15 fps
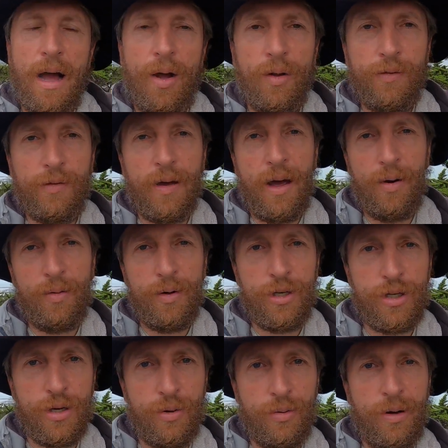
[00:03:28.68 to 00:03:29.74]
also how he
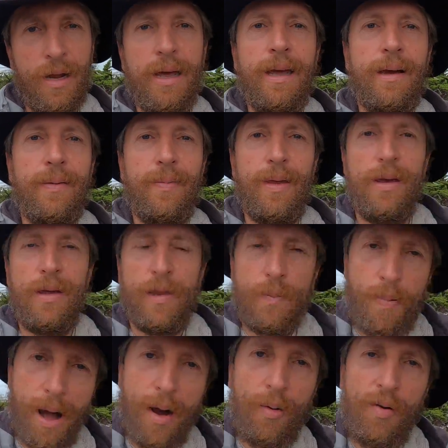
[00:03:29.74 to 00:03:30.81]
showed like the
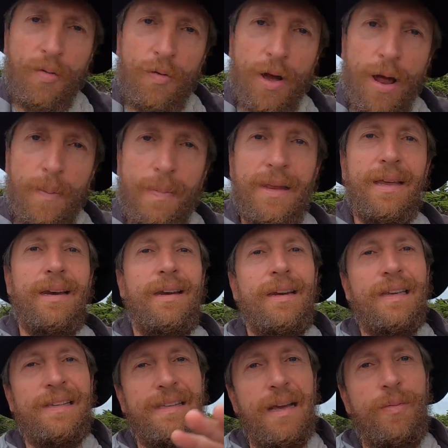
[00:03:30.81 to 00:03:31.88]
power of God, but then in
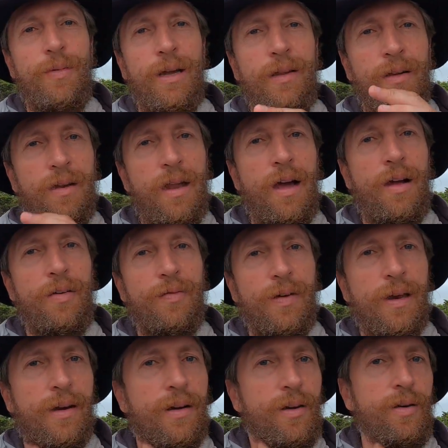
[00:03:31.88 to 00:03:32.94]
the same way the love
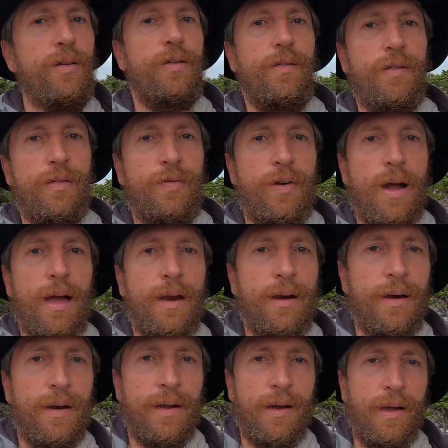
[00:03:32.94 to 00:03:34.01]
and the goodness of God
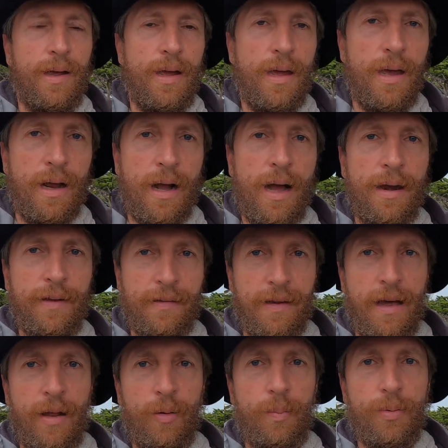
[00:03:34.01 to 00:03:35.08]
and uh, God as
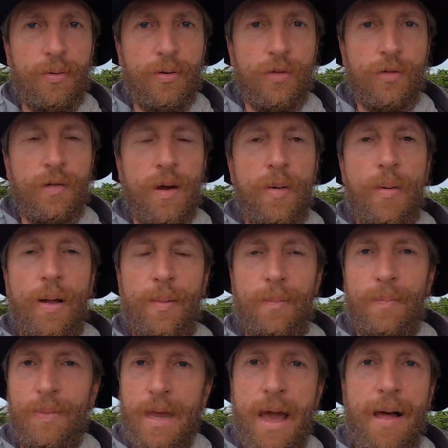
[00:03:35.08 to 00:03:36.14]
a helper. So
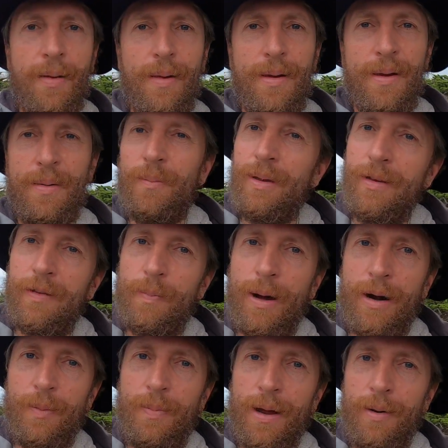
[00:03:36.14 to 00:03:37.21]
um, yeah, be
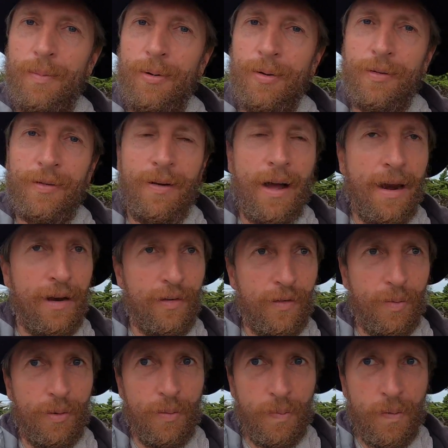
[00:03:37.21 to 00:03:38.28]
inspired by the book. So God, I
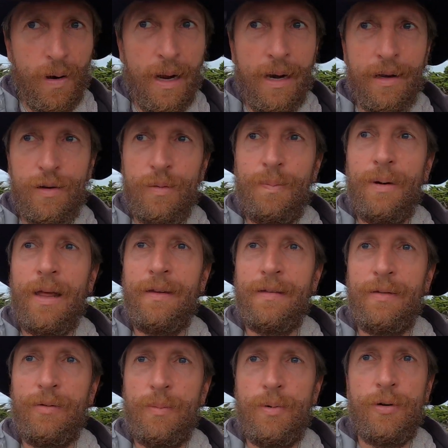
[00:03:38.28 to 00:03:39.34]
just want to pray that you
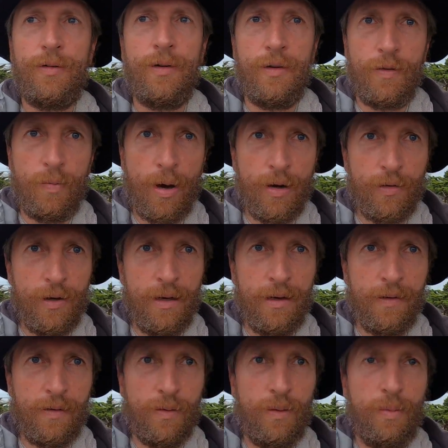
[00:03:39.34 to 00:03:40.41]
bless every person that's watching
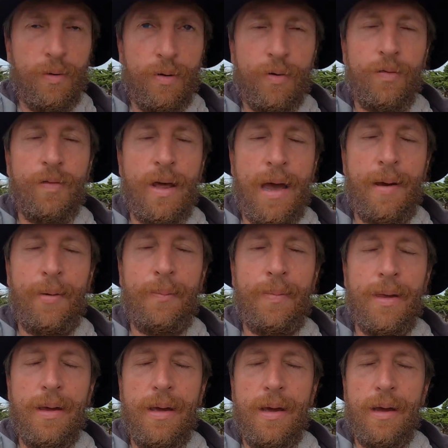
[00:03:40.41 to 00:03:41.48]
this through the book of Nahum.
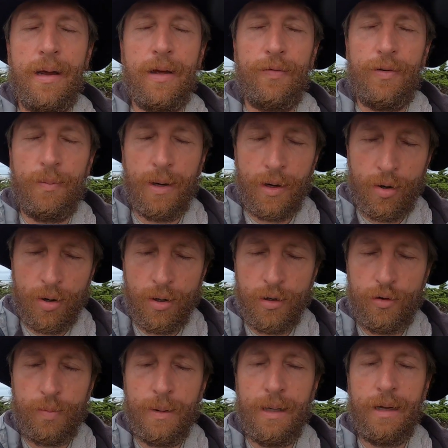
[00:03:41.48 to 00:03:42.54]
Give them
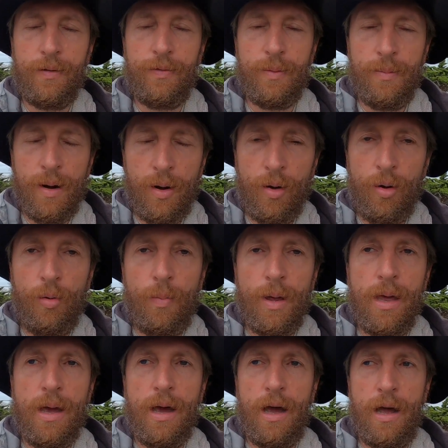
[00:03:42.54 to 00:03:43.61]
encouragement, give them hope,
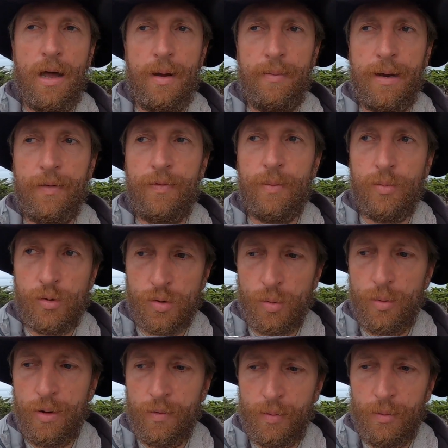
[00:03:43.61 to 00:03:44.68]
um, give them
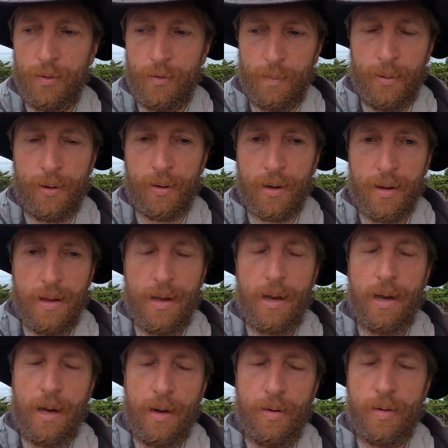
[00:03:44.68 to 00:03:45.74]
joy through this book.
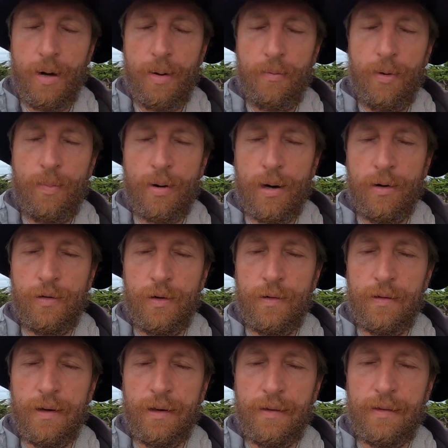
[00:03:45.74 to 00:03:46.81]
In your name we pray,
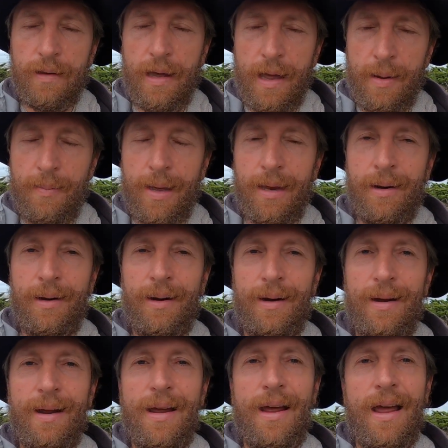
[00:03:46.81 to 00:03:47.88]
Jesus. Amen.
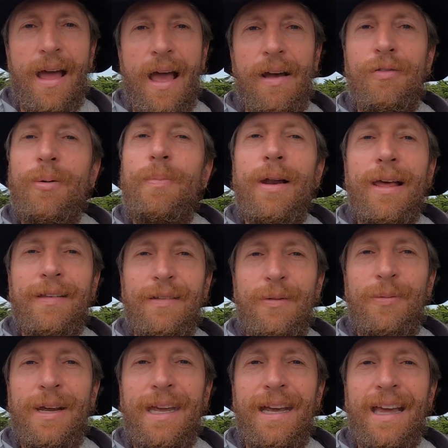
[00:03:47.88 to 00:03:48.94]
Have a blessed
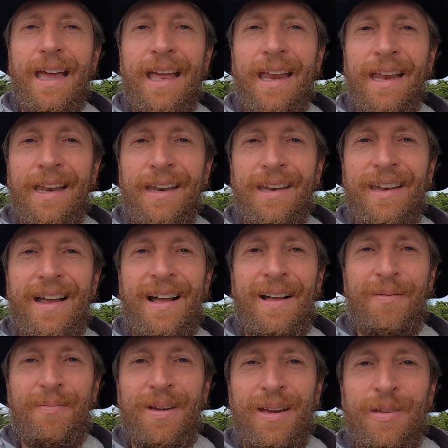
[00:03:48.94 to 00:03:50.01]
week and
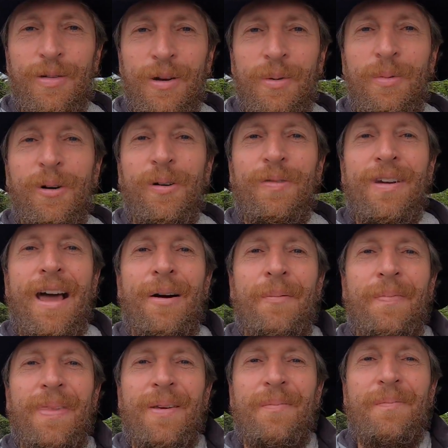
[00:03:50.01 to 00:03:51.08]
um, enjoy the book of
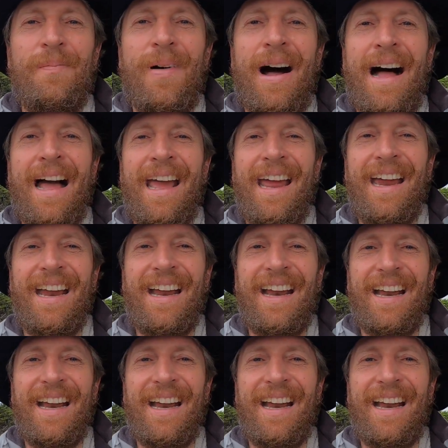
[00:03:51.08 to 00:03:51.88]
Nahum. Bye.